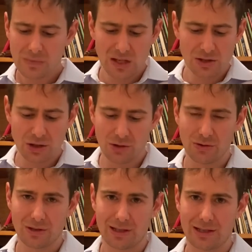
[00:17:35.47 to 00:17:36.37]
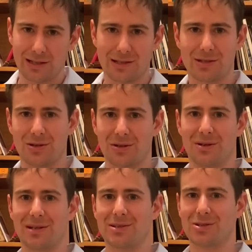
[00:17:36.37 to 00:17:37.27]
surely it's not
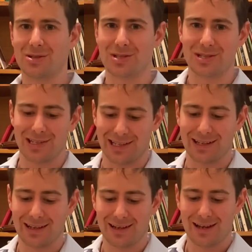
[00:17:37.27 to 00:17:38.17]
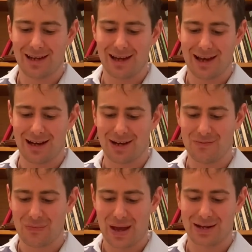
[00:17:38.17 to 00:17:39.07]
going to just hit
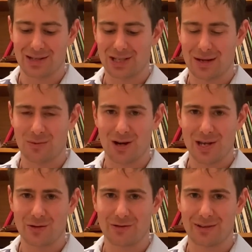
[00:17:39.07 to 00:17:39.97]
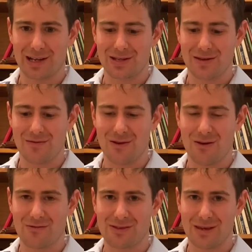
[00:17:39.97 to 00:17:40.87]
at a share price reflective
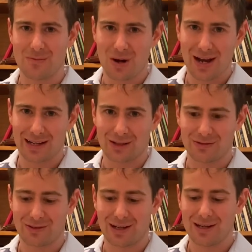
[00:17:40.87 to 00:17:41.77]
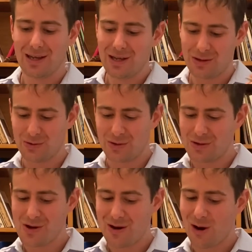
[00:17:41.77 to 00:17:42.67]
of the buyout offer. You would
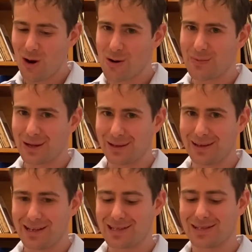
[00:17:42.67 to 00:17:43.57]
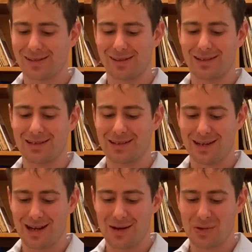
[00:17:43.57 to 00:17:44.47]
hope at least that
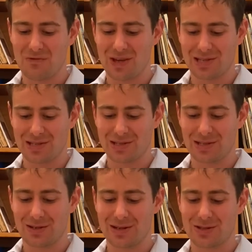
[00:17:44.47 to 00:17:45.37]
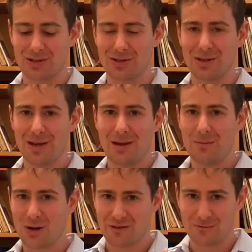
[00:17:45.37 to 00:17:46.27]
investors are going to
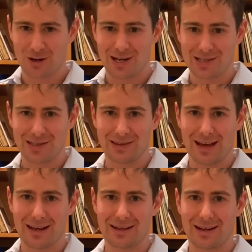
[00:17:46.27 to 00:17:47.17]
both price in that